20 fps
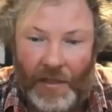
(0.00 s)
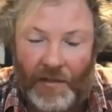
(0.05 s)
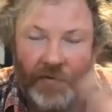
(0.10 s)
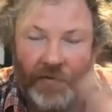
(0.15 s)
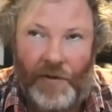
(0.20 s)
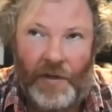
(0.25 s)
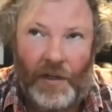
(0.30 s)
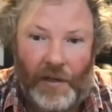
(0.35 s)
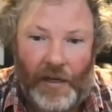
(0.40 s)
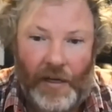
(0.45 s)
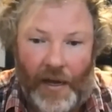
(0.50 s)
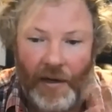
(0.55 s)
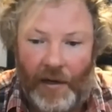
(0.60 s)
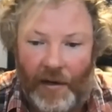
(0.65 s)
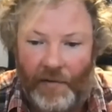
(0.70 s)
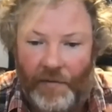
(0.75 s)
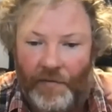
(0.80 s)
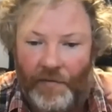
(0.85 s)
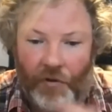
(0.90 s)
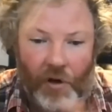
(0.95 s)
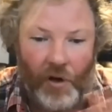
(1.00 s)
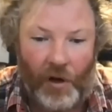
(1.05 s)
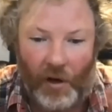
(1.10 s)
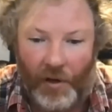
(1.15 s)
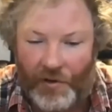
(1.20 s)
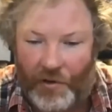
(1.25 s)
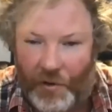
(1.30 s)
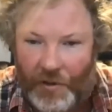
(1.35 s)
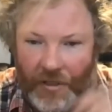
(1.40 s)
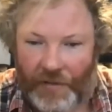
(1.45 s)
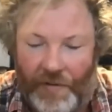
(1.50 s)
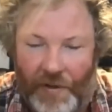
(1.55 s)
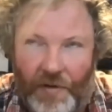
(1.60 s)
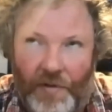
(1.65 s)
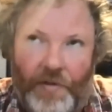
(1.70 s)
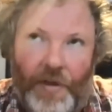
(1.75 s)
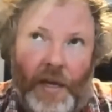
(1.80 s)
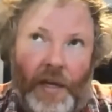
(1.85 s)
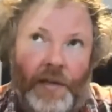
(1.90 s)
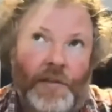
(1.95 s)
from Vindalon for all sorts of other
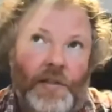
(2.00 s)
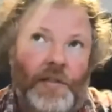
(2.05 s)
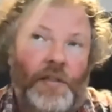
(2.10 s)
things.